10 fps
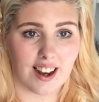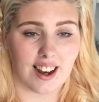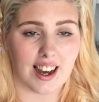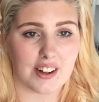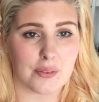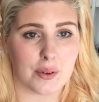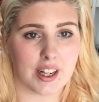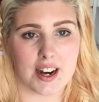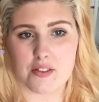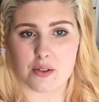I don't want
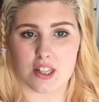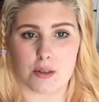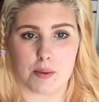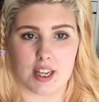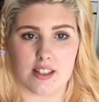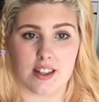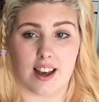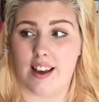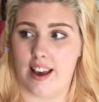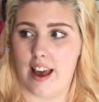to have to explain to,
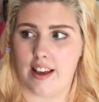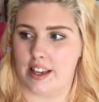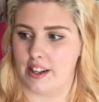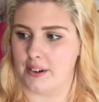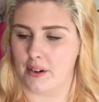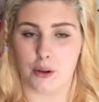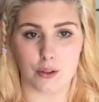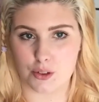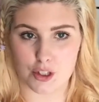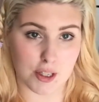you know,
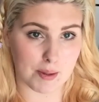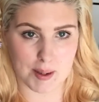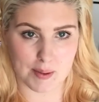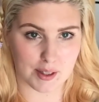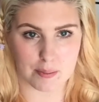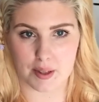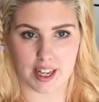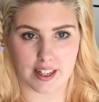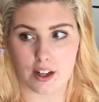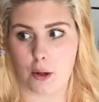hundreds of people on the
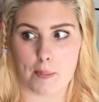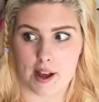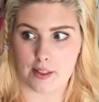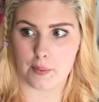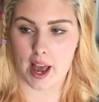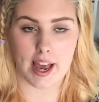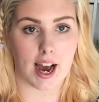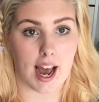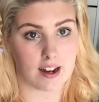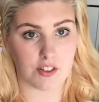plane, oh, by the way,
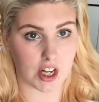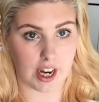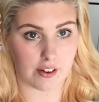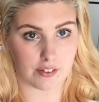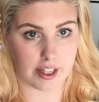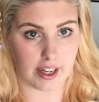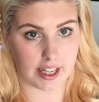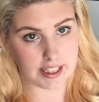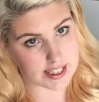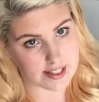I have diarrhea,
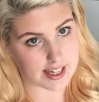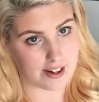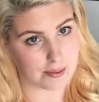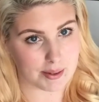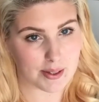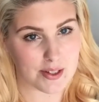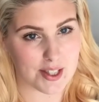I need to get up and go to